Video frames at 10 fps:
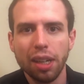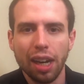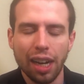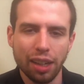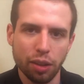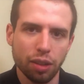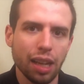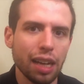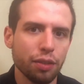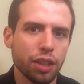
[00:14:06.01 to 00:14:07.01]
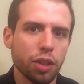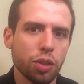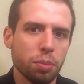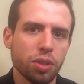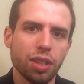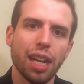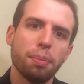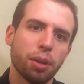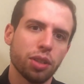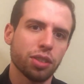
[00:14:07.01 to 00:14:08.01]
I know a lot of the YouTubers that I
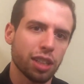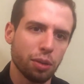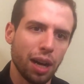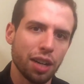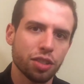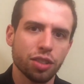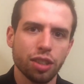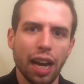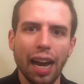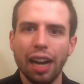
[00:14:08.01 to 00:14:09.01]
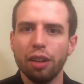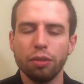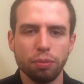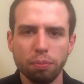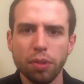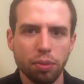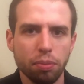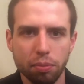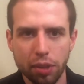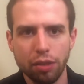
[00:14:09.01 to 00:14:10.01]
personally watch
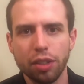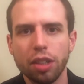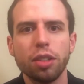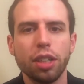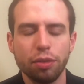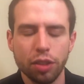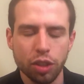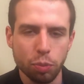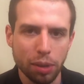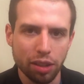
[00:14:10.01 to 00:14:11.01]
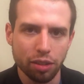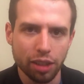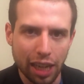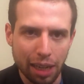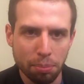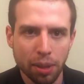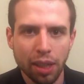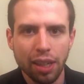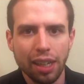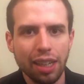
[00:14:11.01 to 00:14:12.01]
could even just be their name
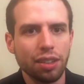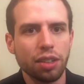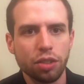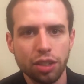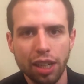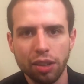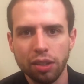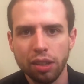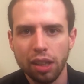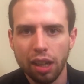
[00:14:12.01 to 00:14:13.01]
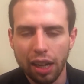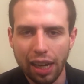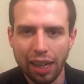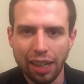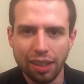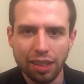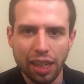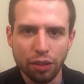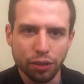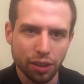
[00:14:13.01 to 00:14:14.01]
in their channel. And
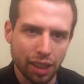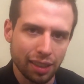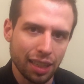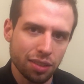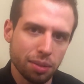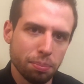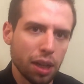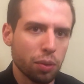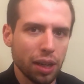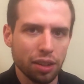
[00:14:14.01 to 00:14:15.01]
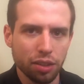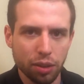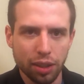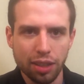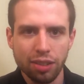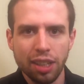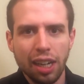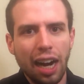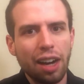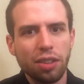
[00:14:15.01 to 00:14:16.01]
I feel like that's a better way to do this.
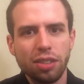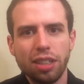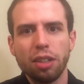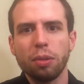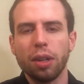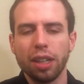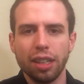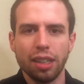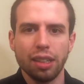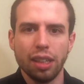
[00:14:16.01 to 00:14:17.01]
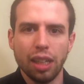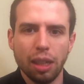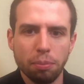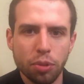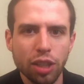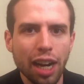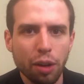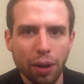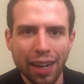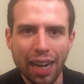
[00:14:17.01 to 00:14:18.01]
I also didn't want to shy
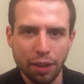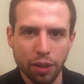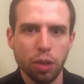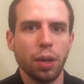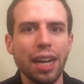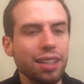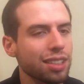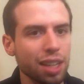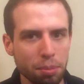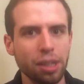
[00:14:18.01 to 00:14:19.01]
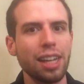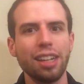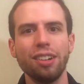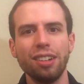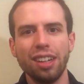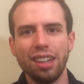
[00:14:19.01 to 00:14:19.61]
away anyone who isn't a millennial.